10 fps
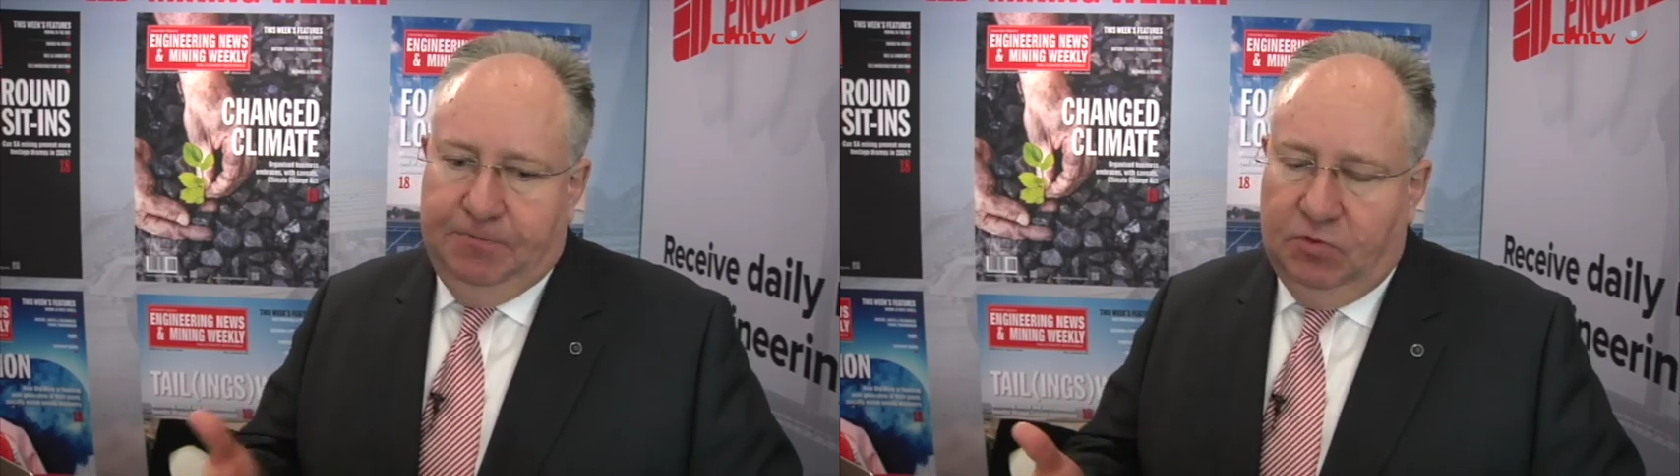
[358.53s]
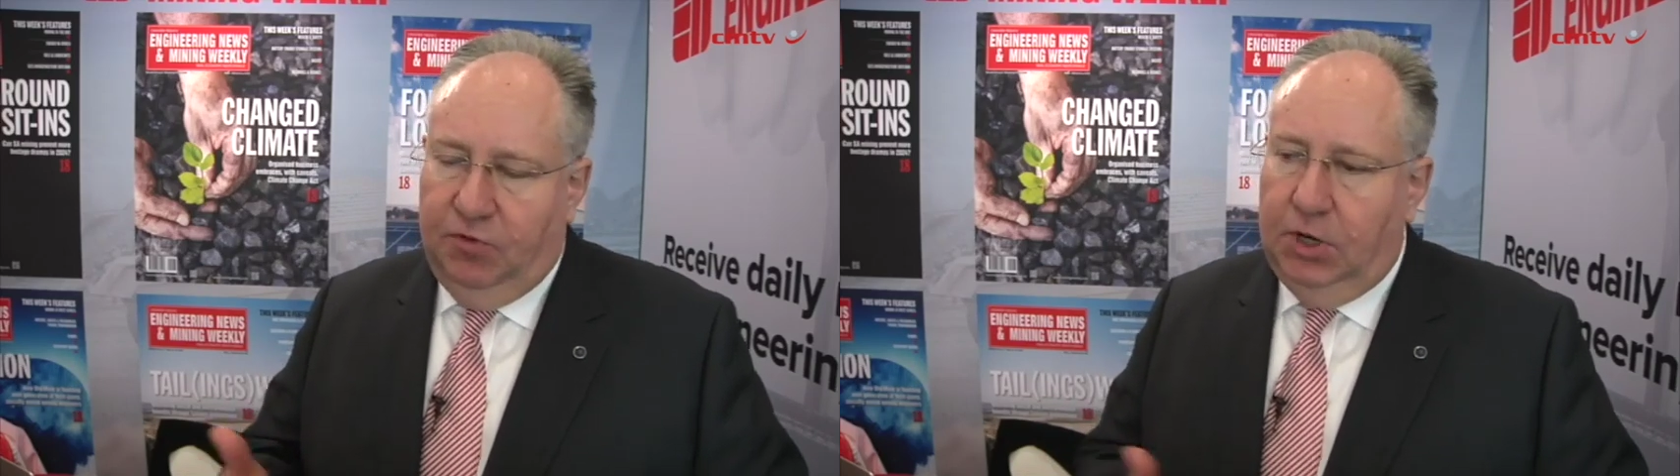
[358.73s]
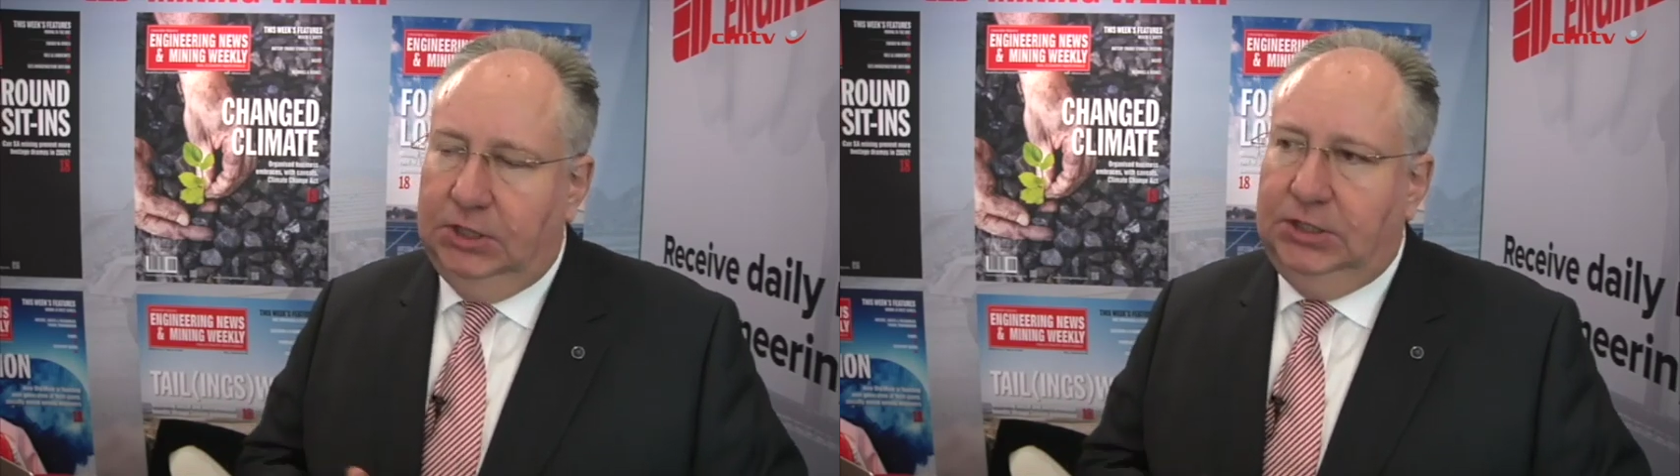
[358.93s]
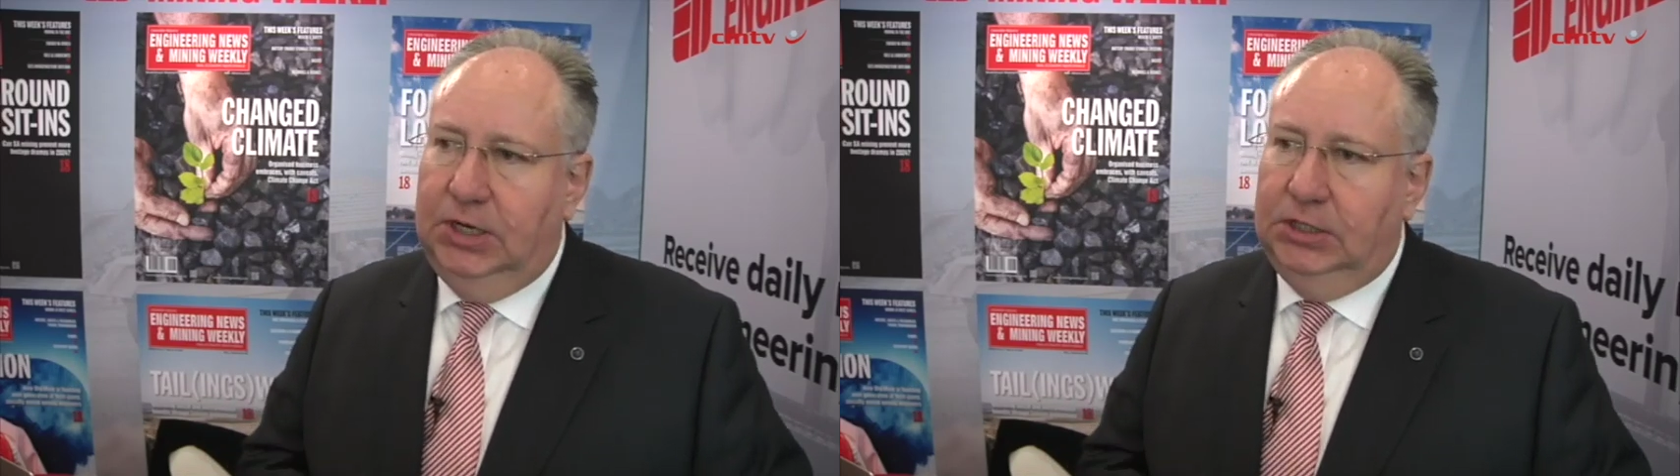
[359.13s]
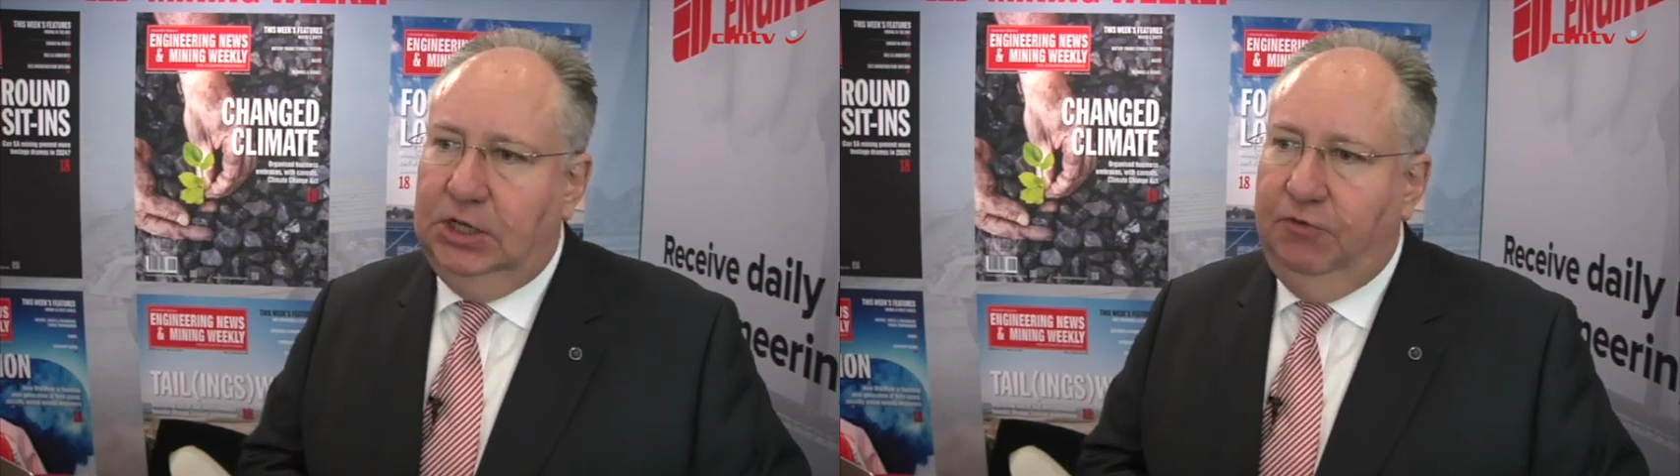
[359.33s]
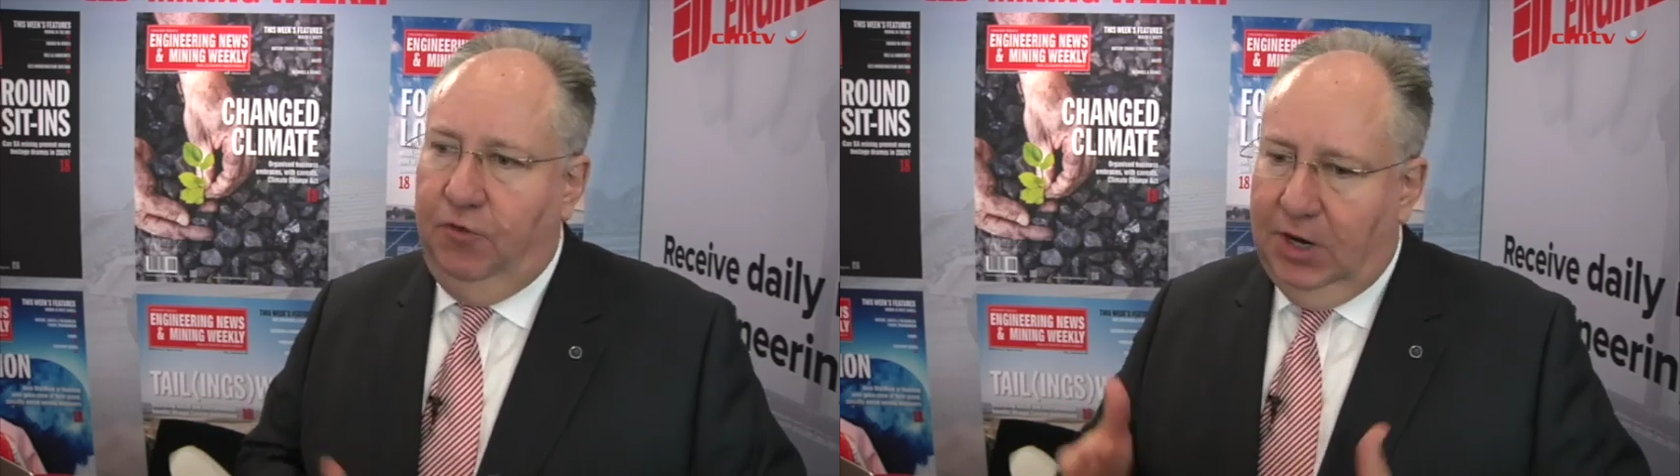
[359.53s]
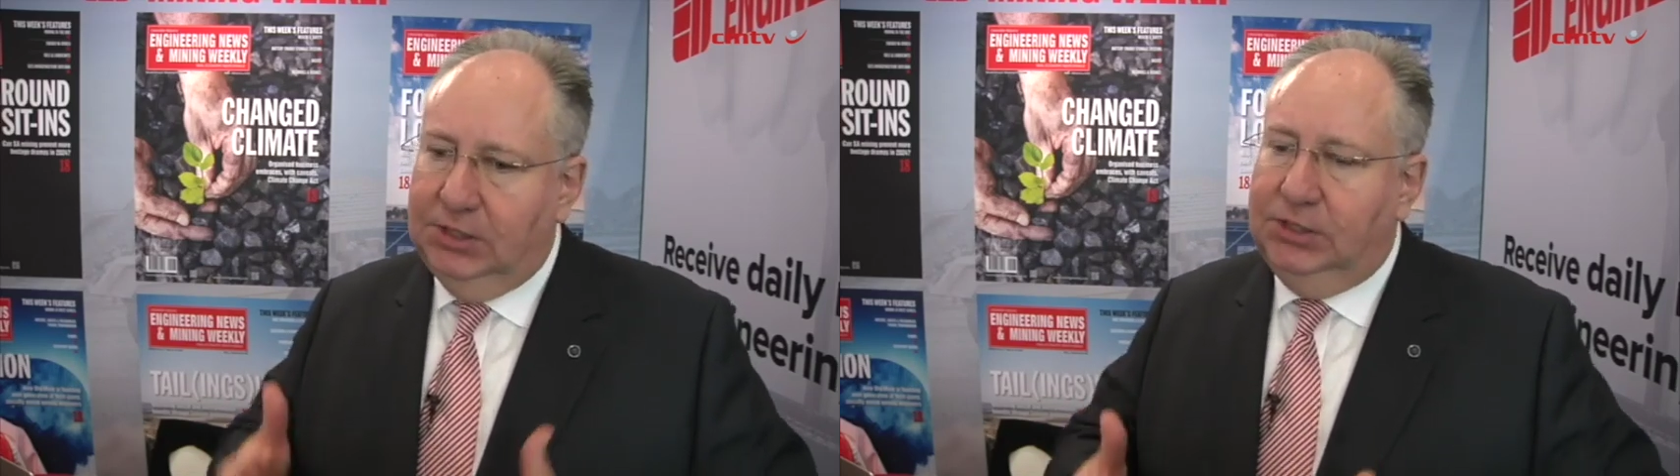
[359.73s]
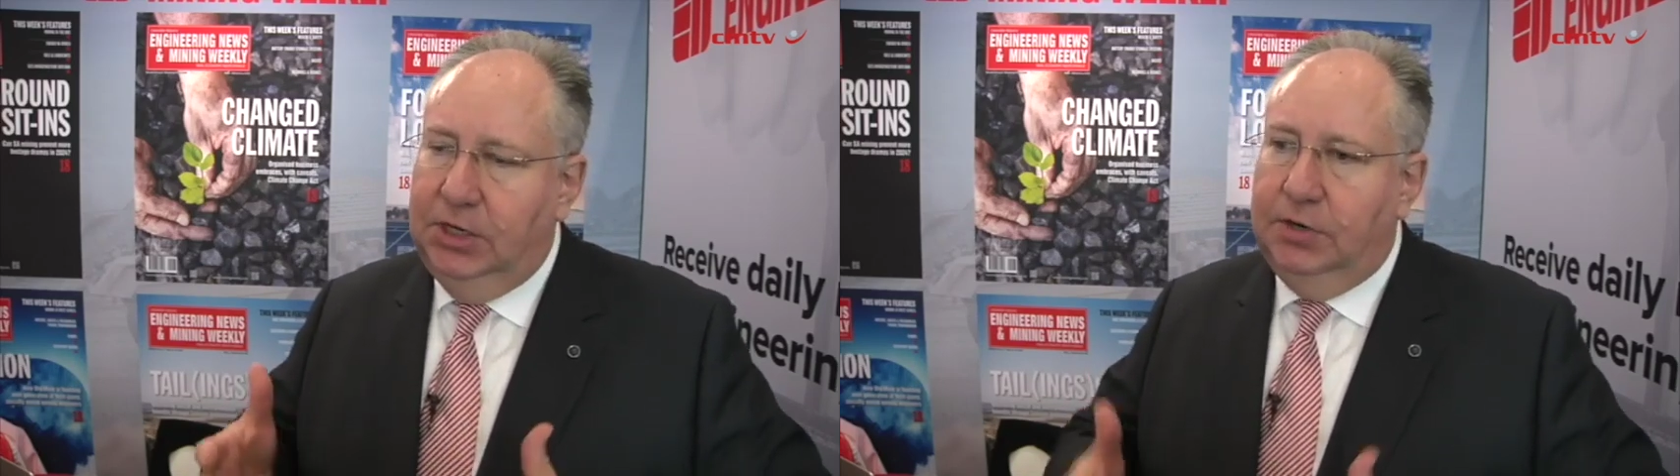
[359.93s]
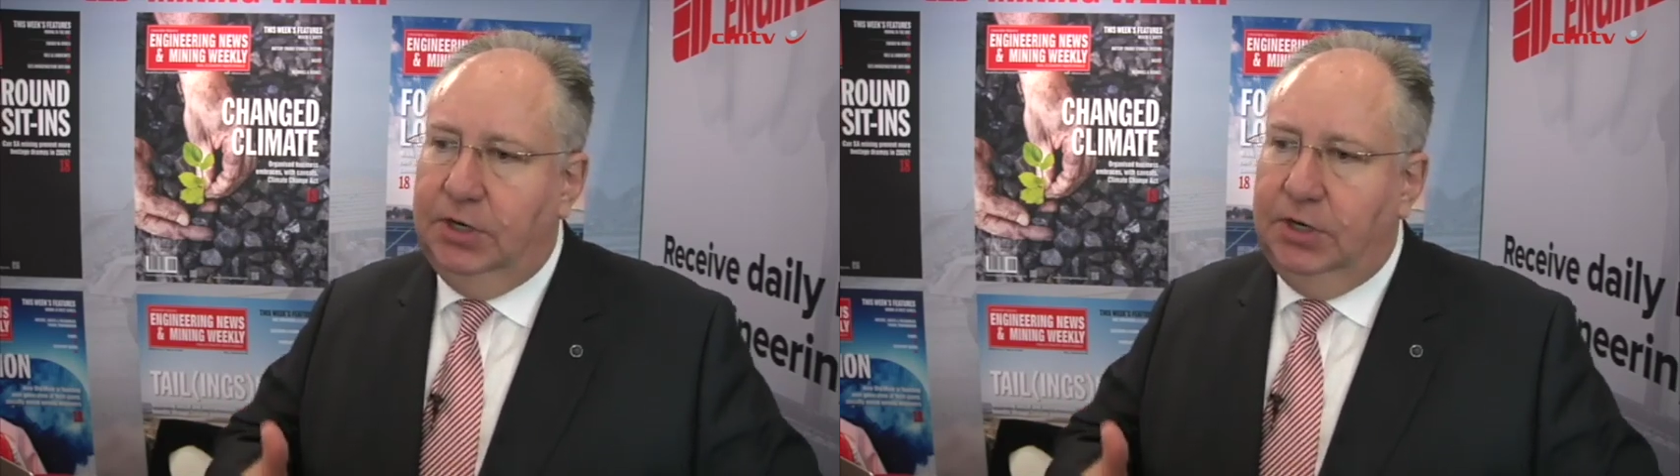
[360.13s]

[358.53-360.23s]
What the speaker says: volatility, for us here